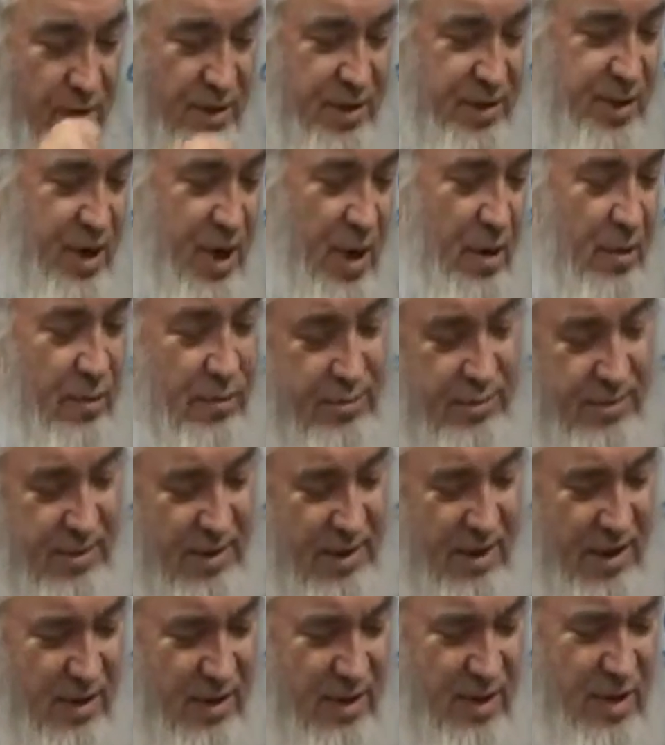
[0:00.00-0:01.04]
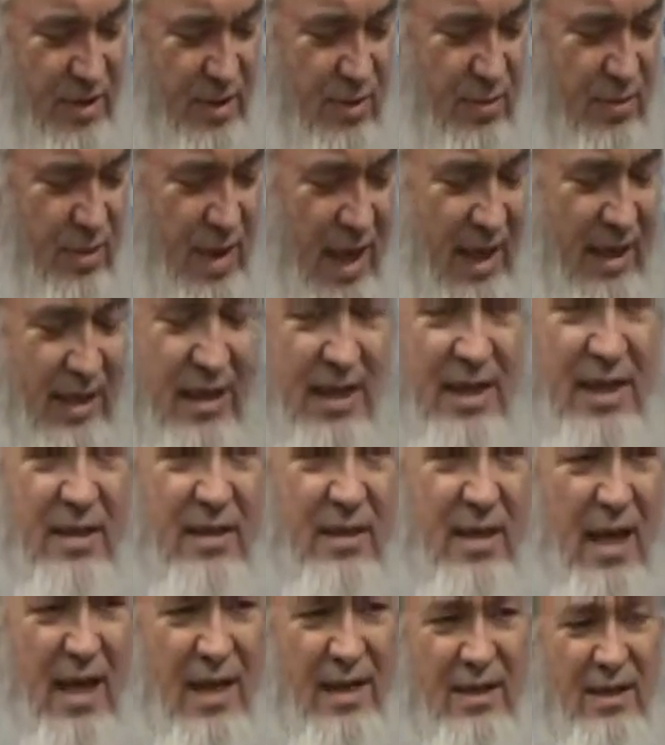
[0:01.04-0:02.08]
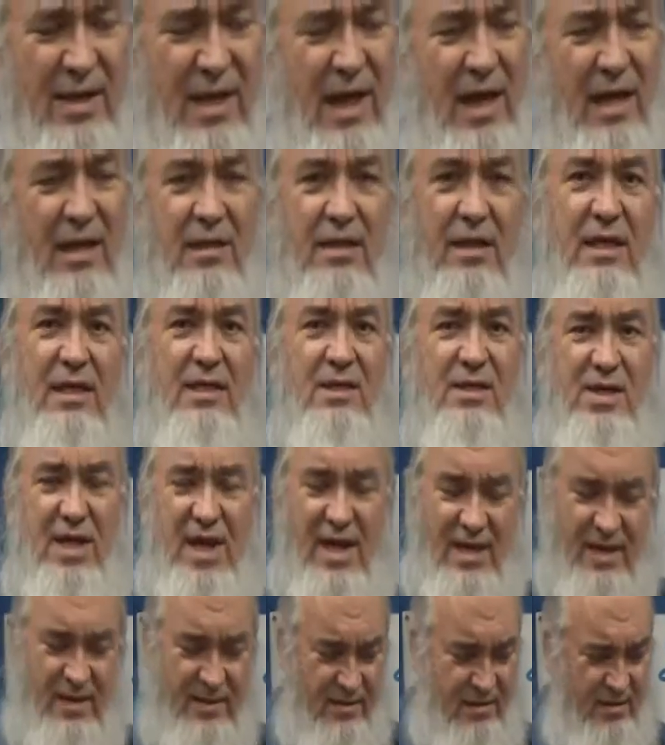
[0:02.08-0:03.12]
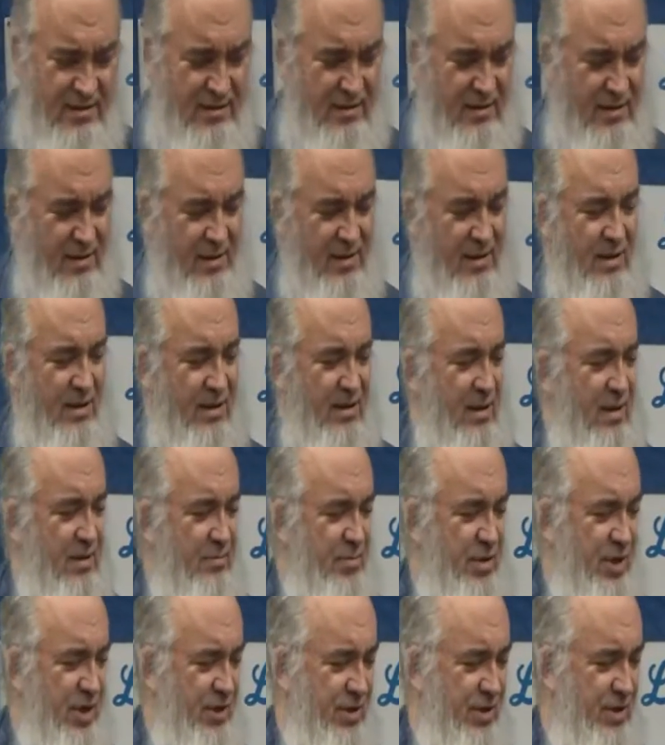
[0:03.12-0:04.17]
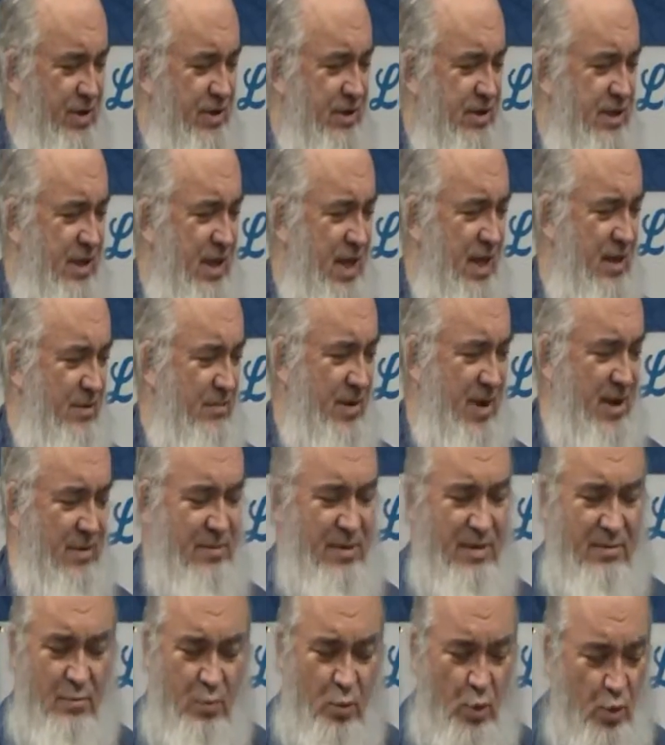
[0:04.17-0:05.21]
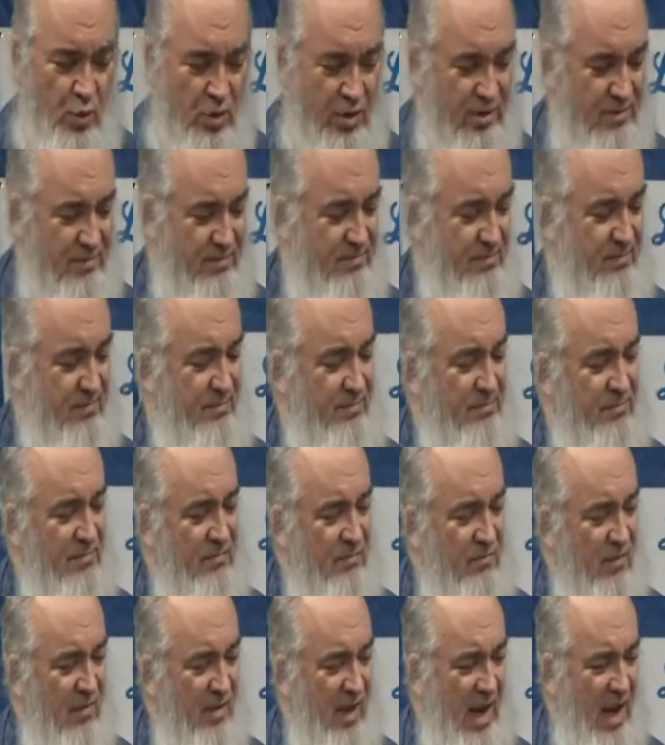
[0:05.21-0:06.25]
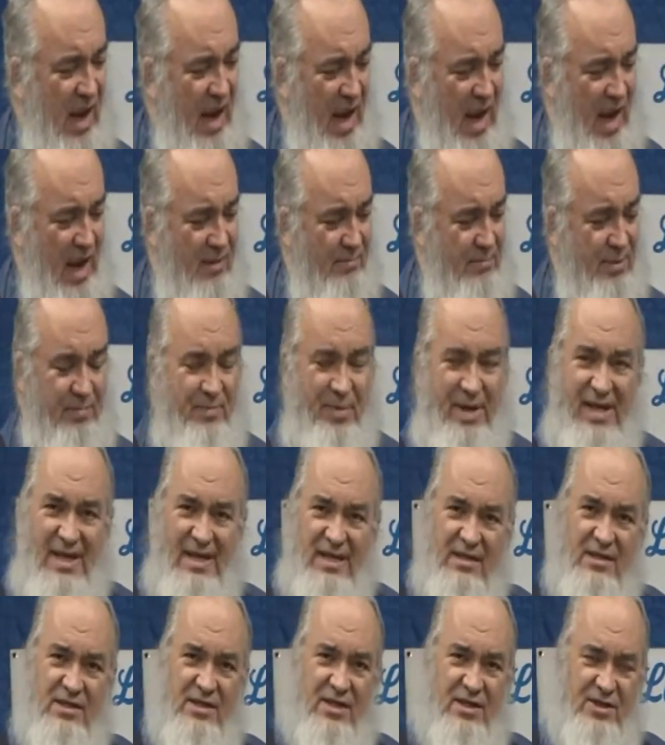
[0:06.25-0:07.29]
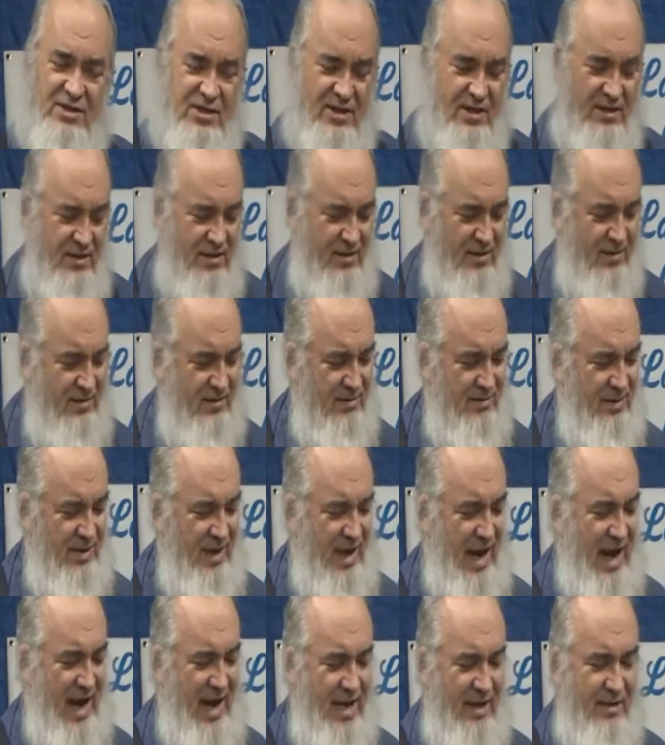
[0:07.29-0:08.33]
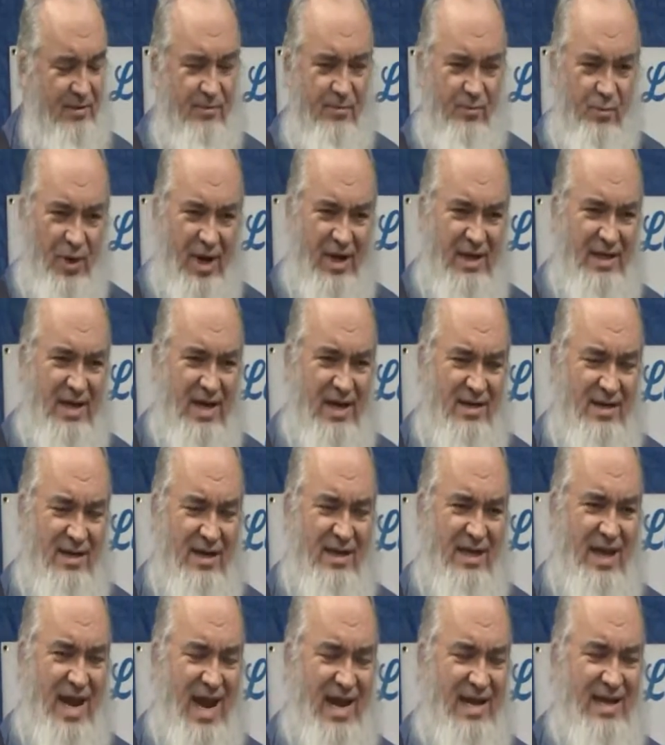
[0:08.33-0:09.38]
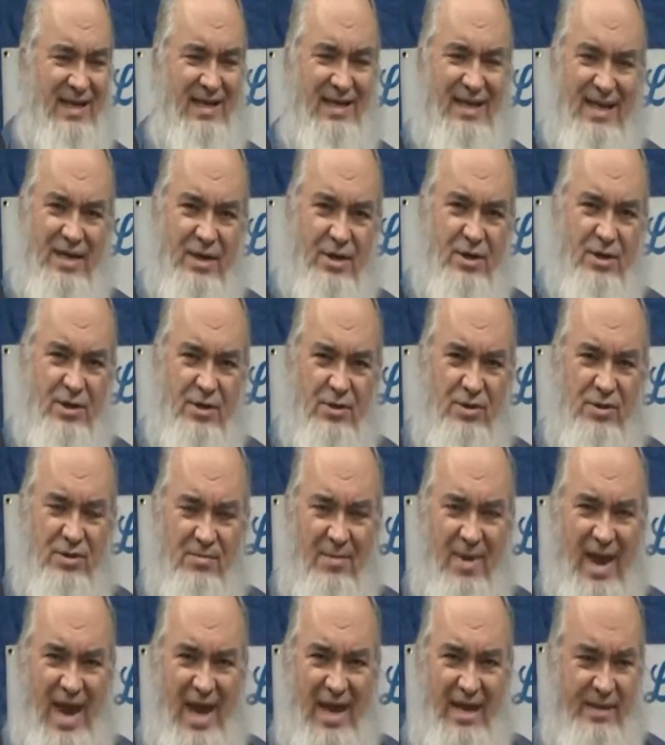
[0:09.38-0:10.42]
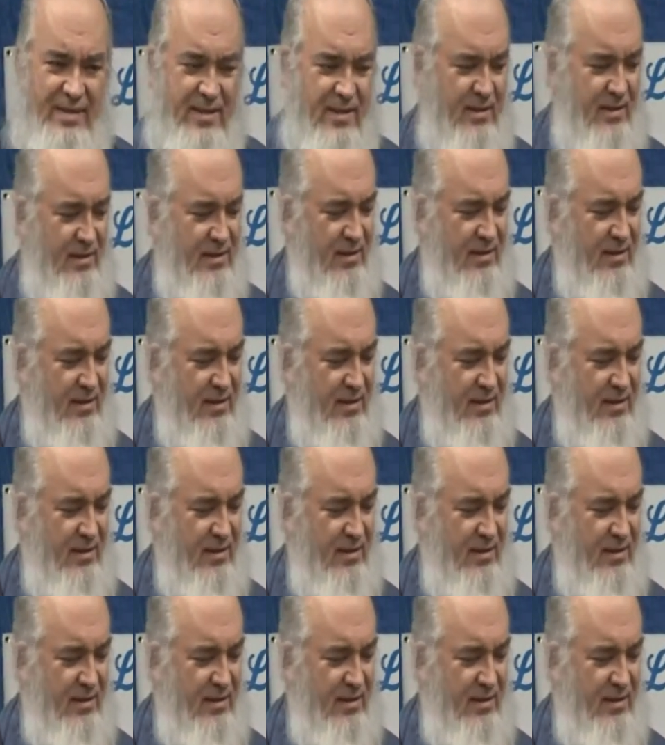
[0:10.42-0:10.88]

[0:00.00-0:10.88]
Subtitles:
So you do at least 10 periods and maybe more, but be consistent and write down the data, and then you can do the math